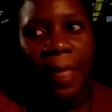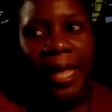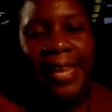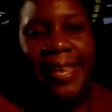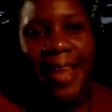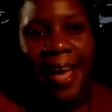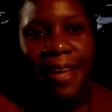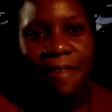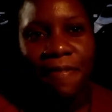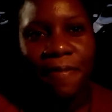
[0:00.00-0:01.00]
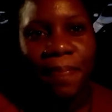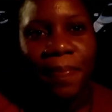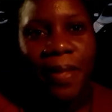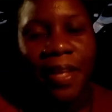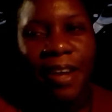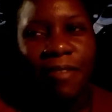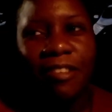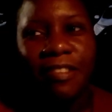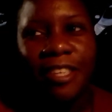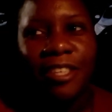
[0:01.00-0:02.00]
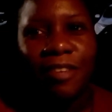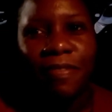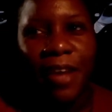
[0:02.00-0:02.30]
in life, every stage of